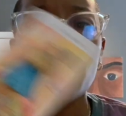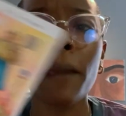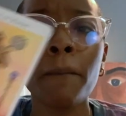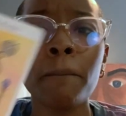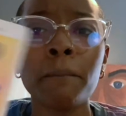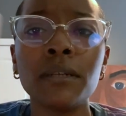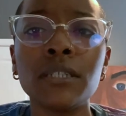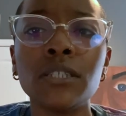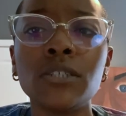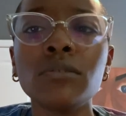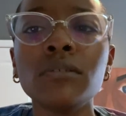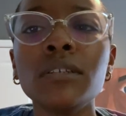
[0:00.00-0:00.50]

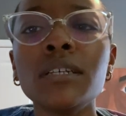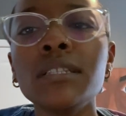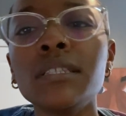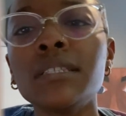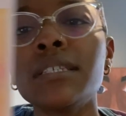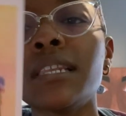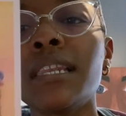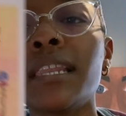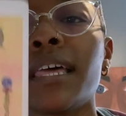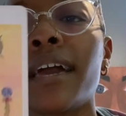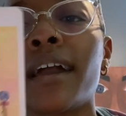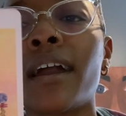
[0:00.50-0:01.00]
But you need
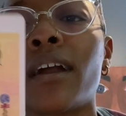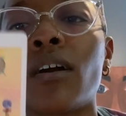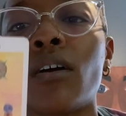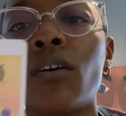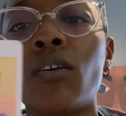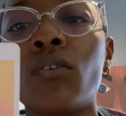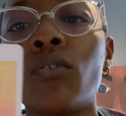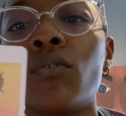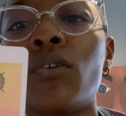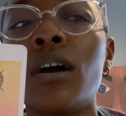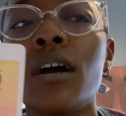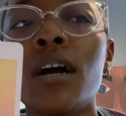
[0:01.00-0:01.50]
to let
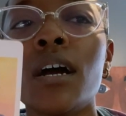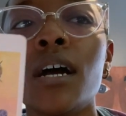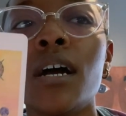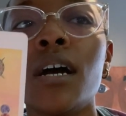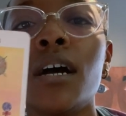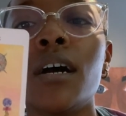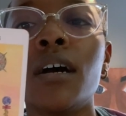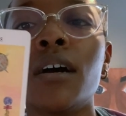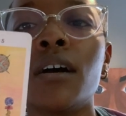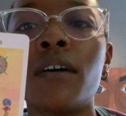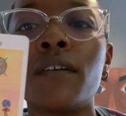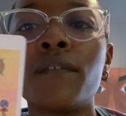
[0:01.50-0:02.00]
go
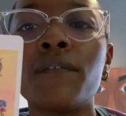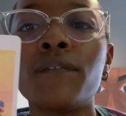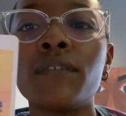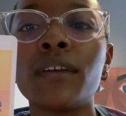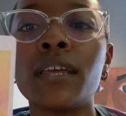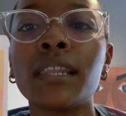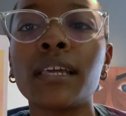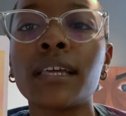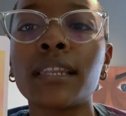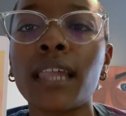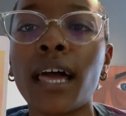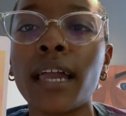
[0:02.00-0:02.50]
of
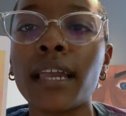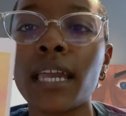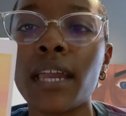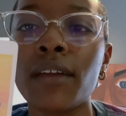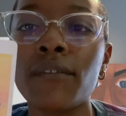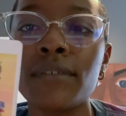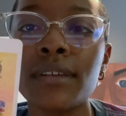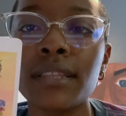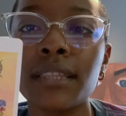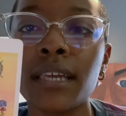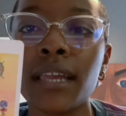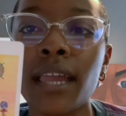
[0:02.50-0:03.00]
feeling like
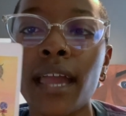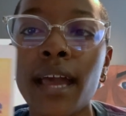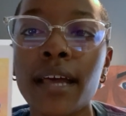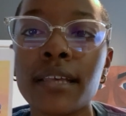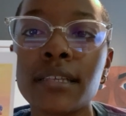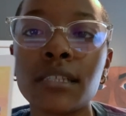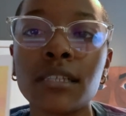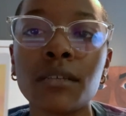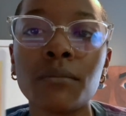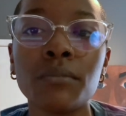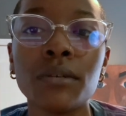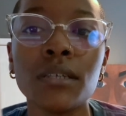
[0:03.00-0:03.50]
everything
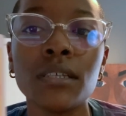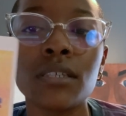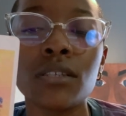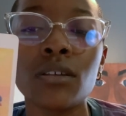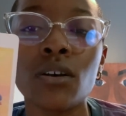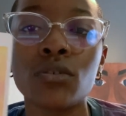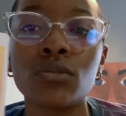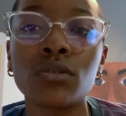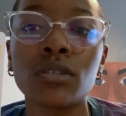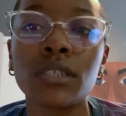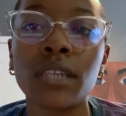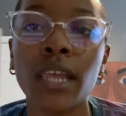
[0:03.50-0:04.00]
has to be
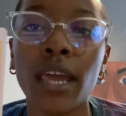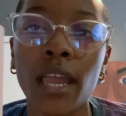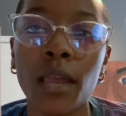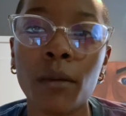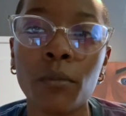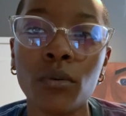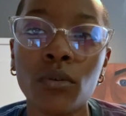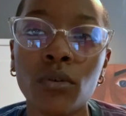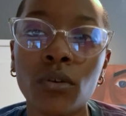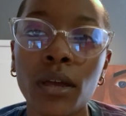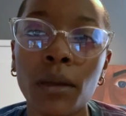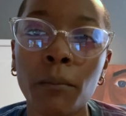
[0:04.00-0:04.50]
so
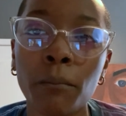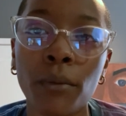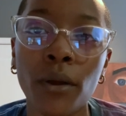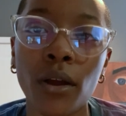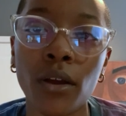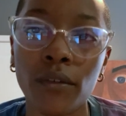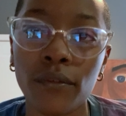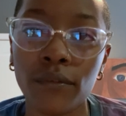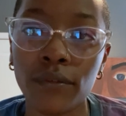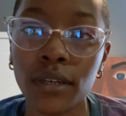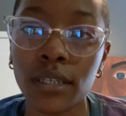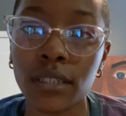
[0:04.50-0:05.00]
stable and
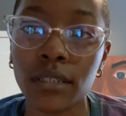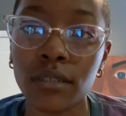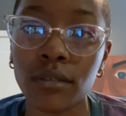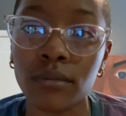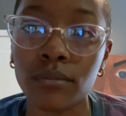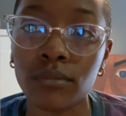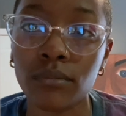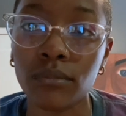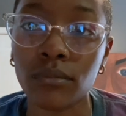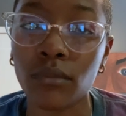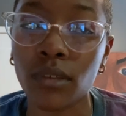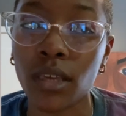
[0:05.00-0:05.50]
perfect.
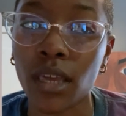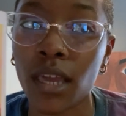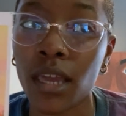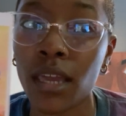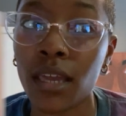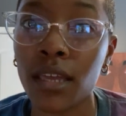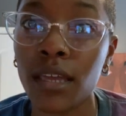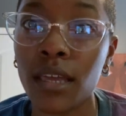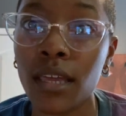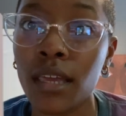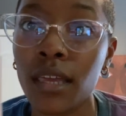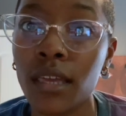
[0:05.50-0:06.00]

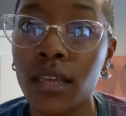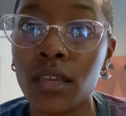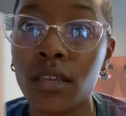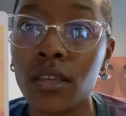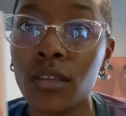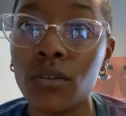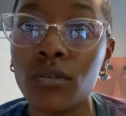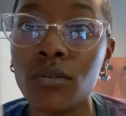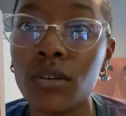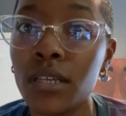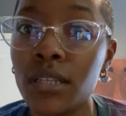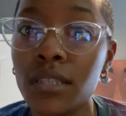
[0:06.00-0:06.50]
Okay.
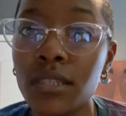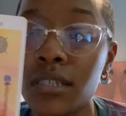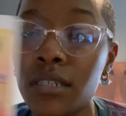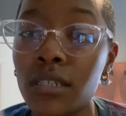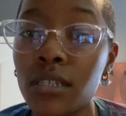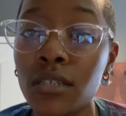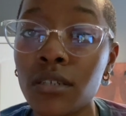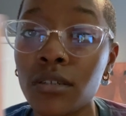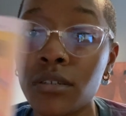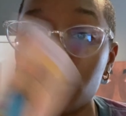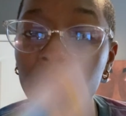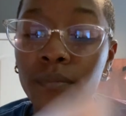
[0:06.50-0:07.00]
You need to
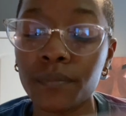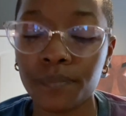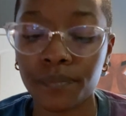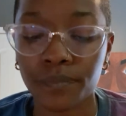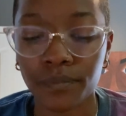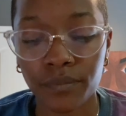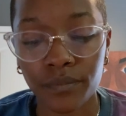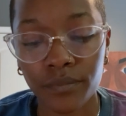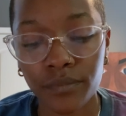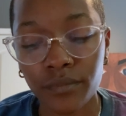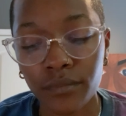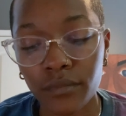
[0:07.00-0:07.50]
chill.
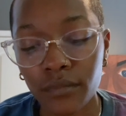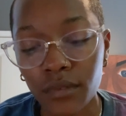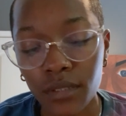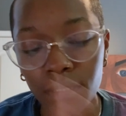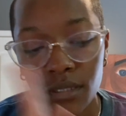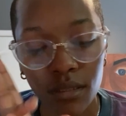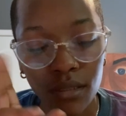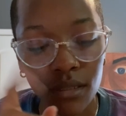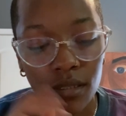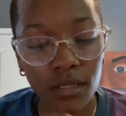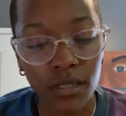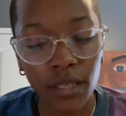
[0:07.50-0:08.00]

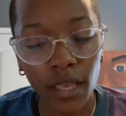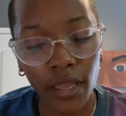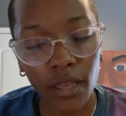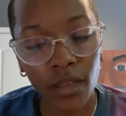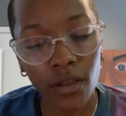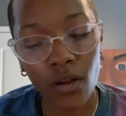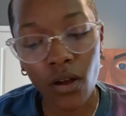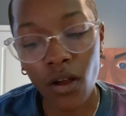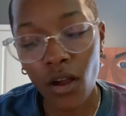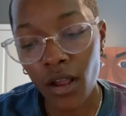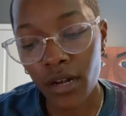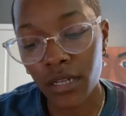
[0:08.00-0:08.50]

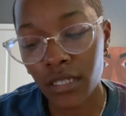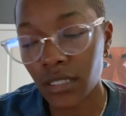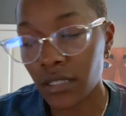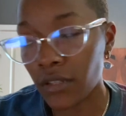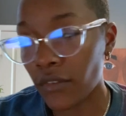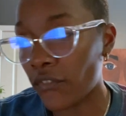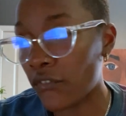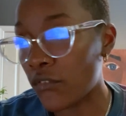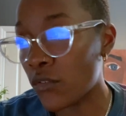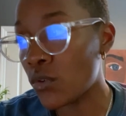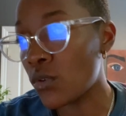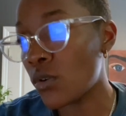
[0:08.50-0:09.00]
Second card is the
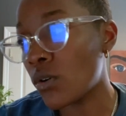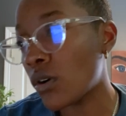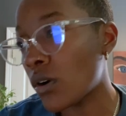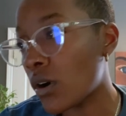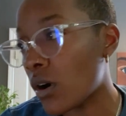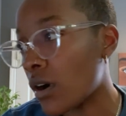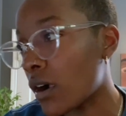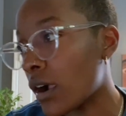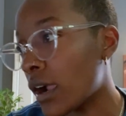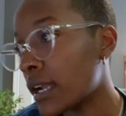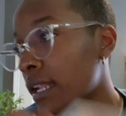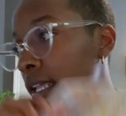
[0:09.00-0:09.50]
Fool
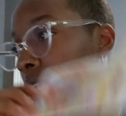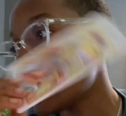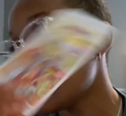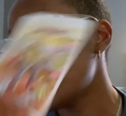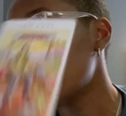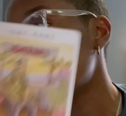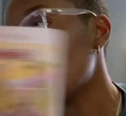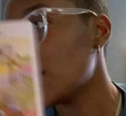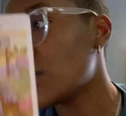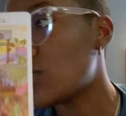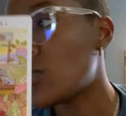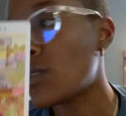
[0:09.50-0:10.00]
card.
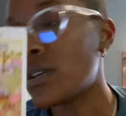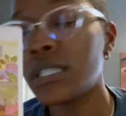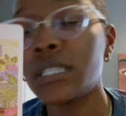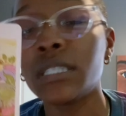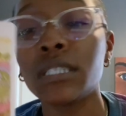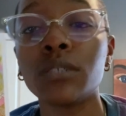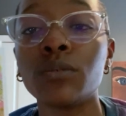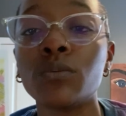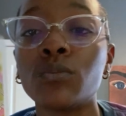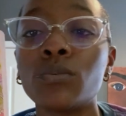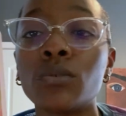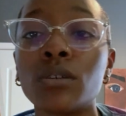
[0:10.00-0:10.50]
The
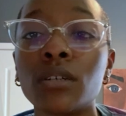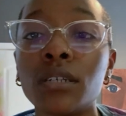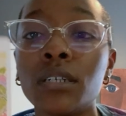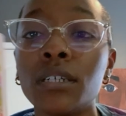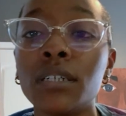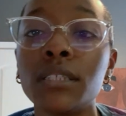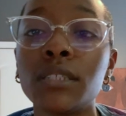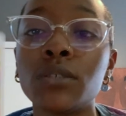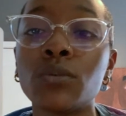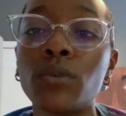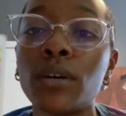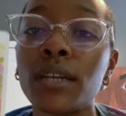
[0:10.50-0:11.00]
question
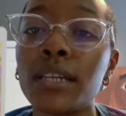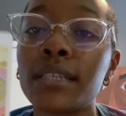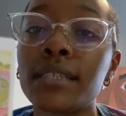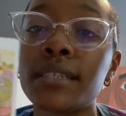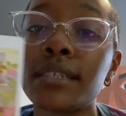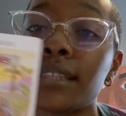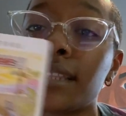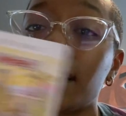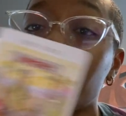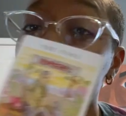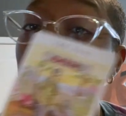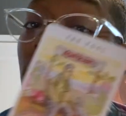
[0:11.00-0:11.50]
was, what is
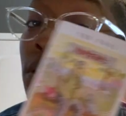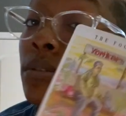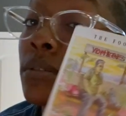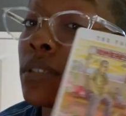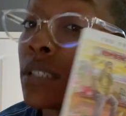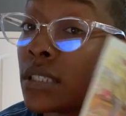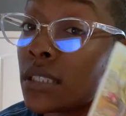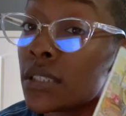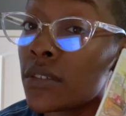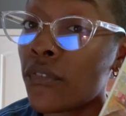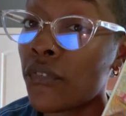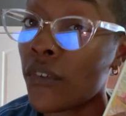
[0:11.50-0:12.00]
it that you
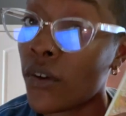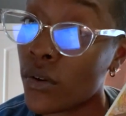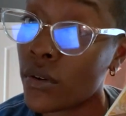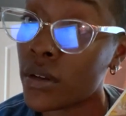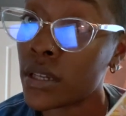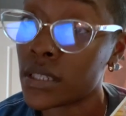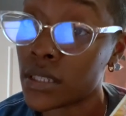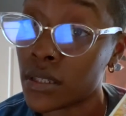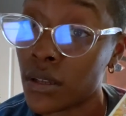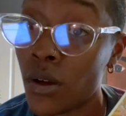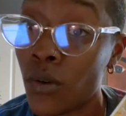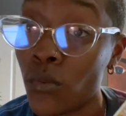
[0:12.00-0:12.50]
need to
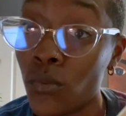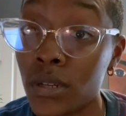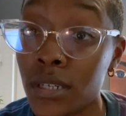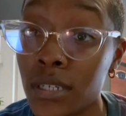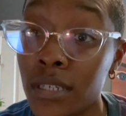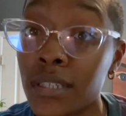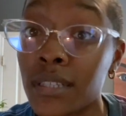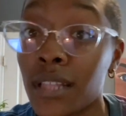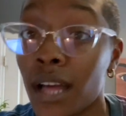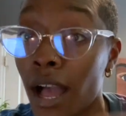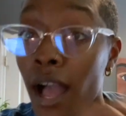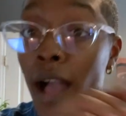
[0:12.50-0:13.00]
focus on? Which
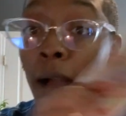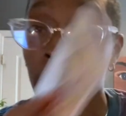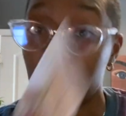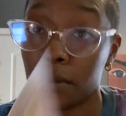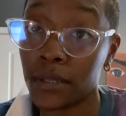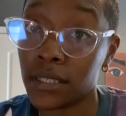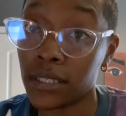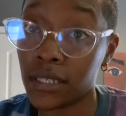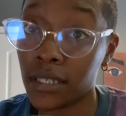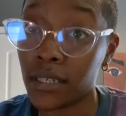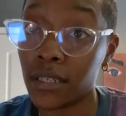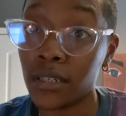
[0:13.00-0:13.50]
is the
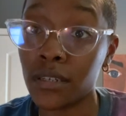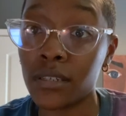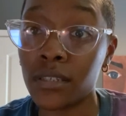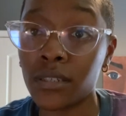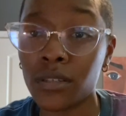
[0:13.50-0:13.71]
opposite here.